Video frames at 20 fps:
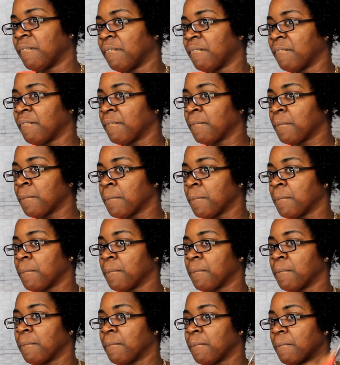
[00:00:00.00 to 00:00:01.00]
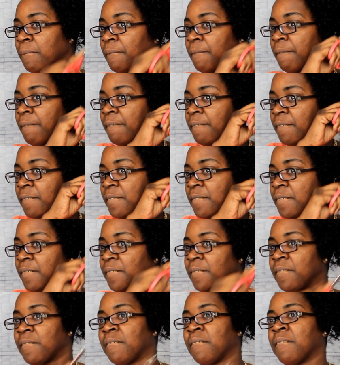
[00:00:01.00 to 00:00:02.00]

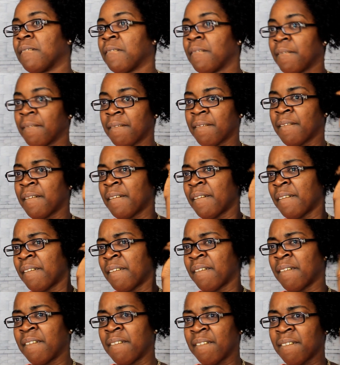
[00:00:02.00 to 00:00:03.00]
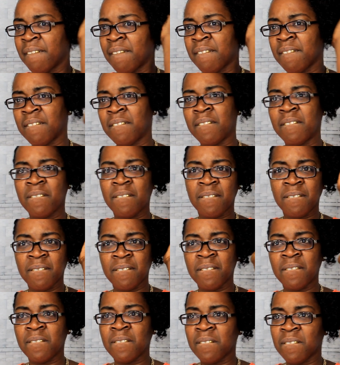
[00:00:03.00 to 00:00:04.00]

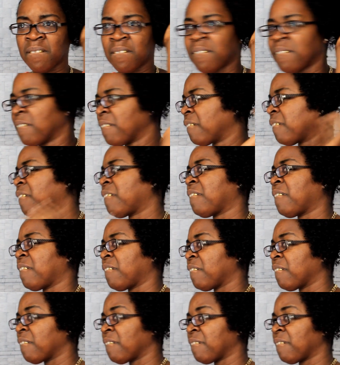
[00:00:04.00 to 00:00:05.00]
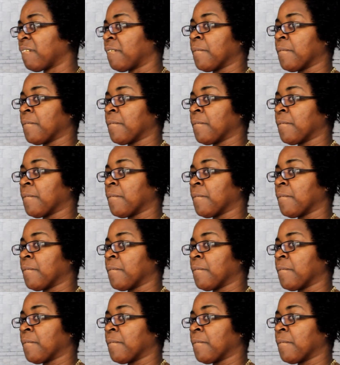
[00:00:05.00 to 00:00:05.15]
(silence)